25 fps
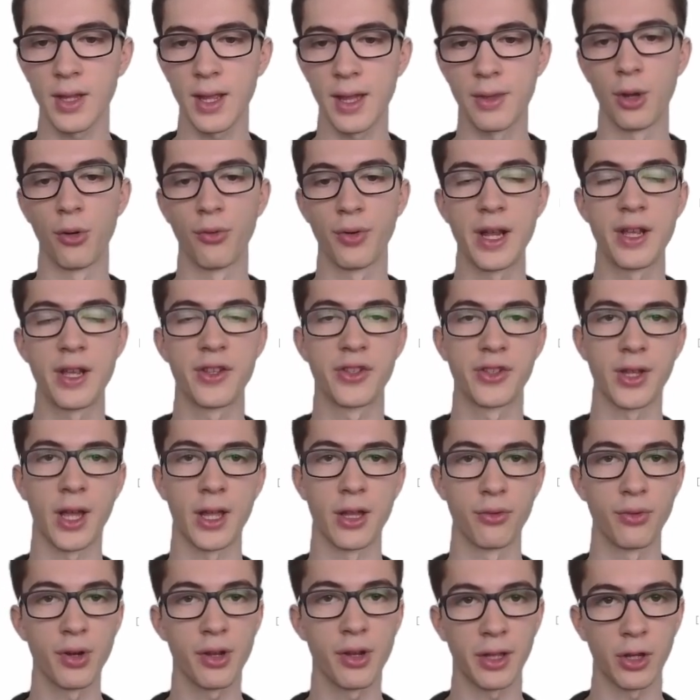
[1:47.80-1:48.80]
where array is
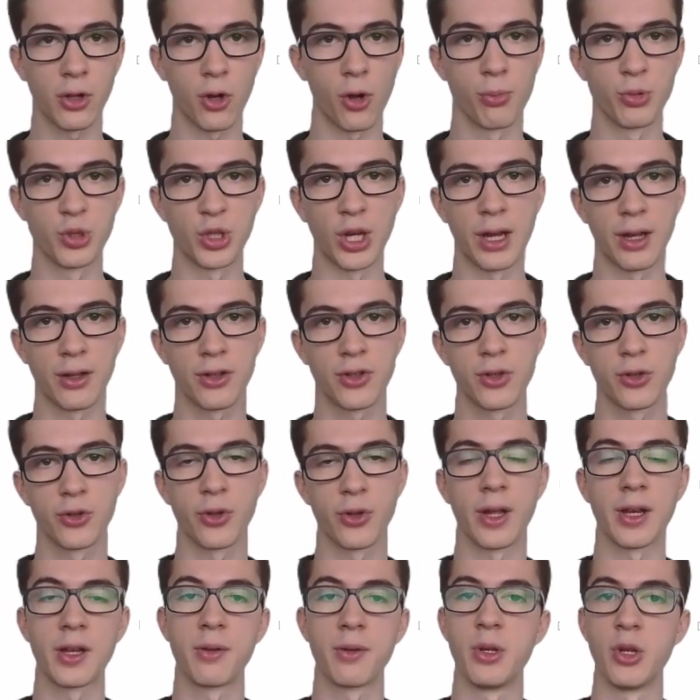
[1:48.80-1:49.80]
an array-like object,
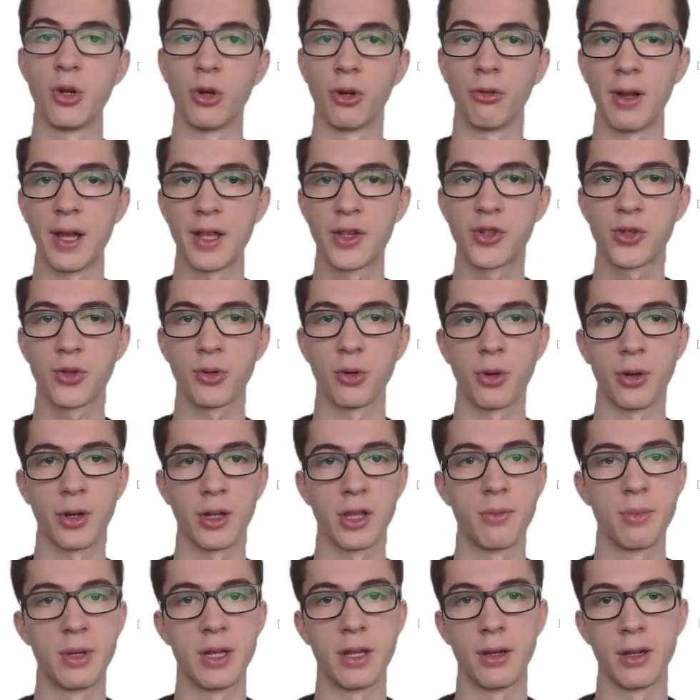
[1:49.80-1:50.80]
so that can be your list, or it
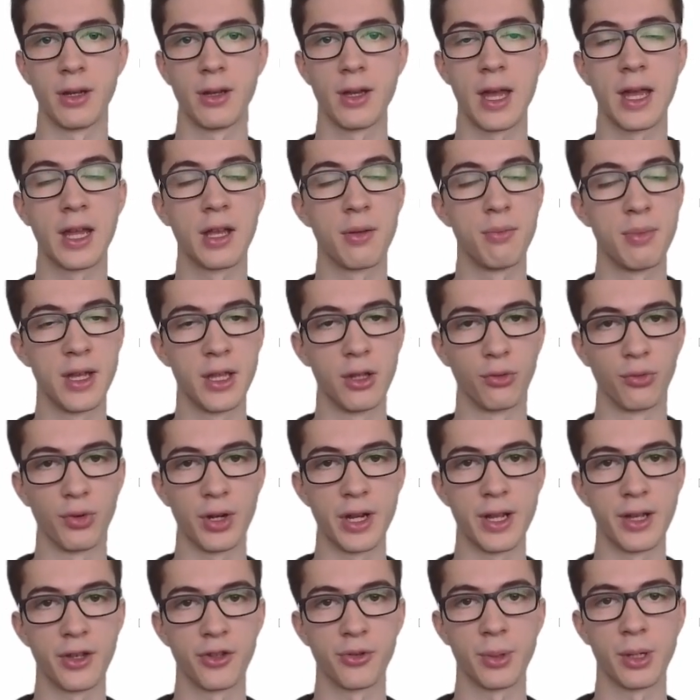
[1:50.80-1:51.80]
can be an
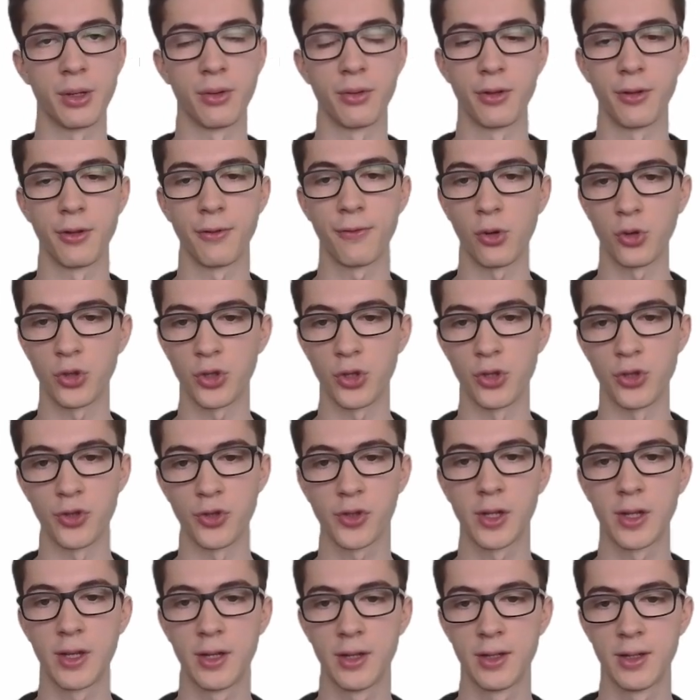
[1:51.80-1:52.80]
array as well. The
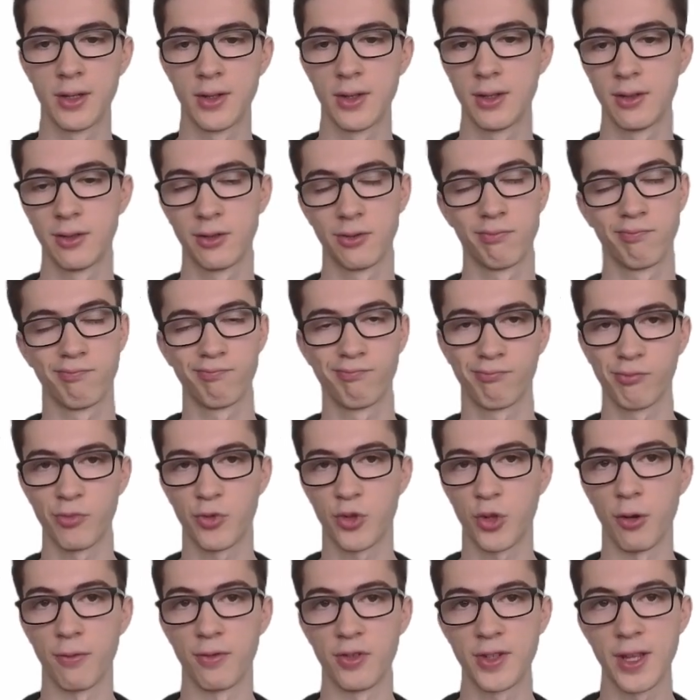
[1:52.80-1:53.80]
function's
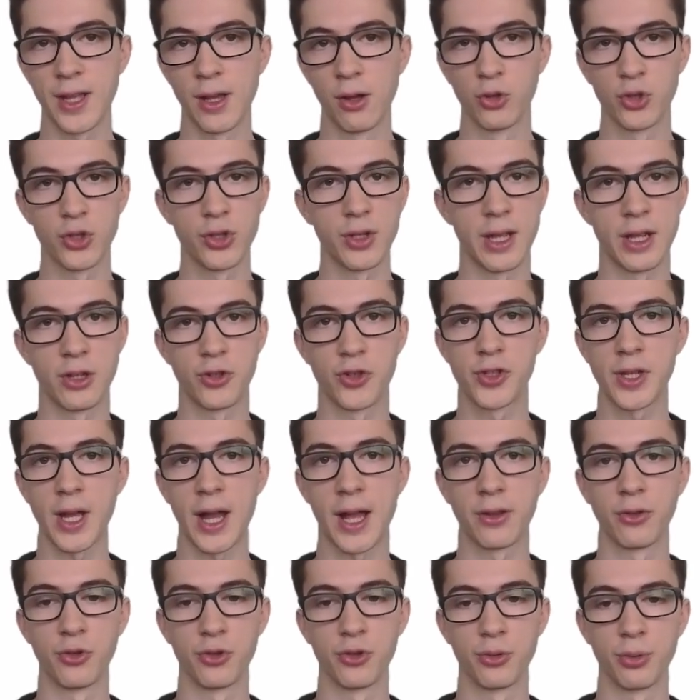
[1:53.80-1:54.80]
sort of intelligent, it just
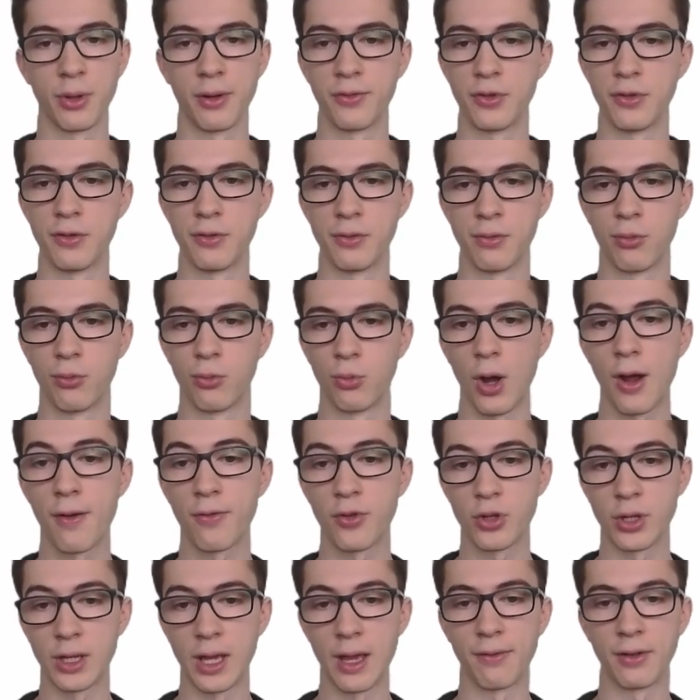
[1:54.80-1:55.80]
handles whatever
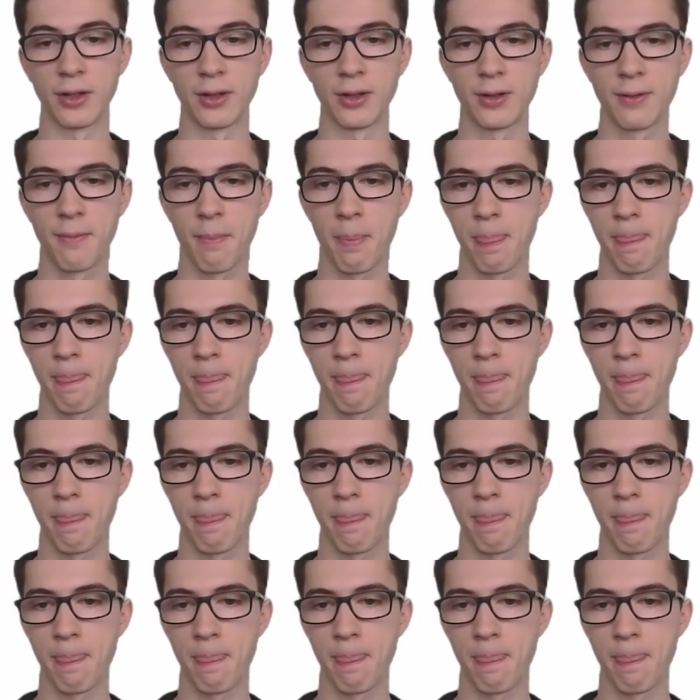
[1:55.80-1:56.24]
you give it.